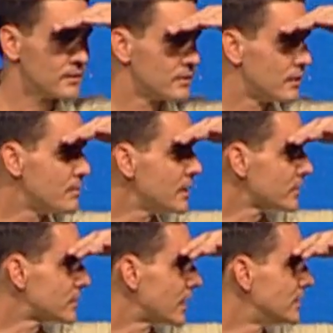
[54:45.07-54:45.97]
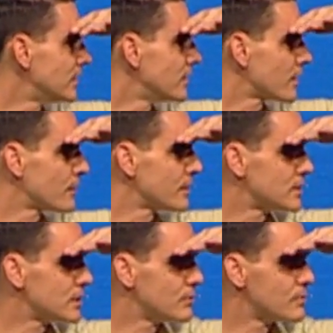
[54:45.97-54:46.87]
there anybody else that I did not already
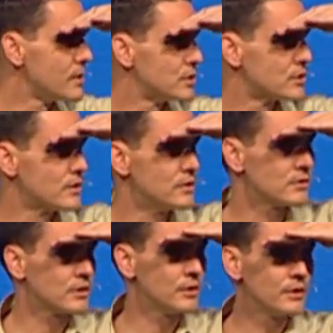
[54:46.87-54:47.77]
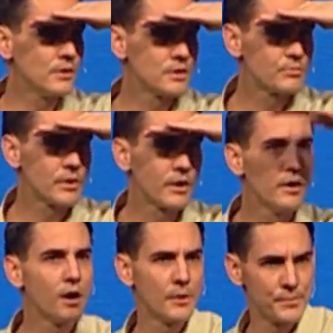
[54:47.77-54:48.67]
see? I want to make sure that you're included in this prayer.
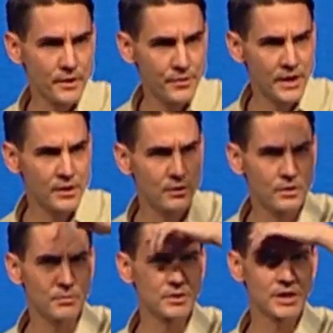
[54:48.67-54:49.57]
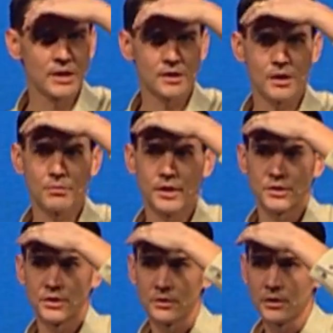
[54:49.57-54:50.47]
Up there, thank you. Number 10, God
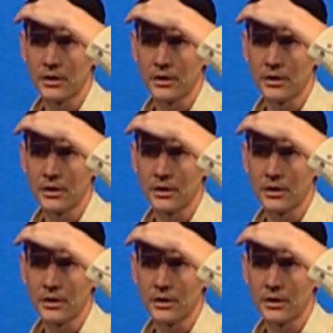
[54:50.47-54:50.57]
bless you.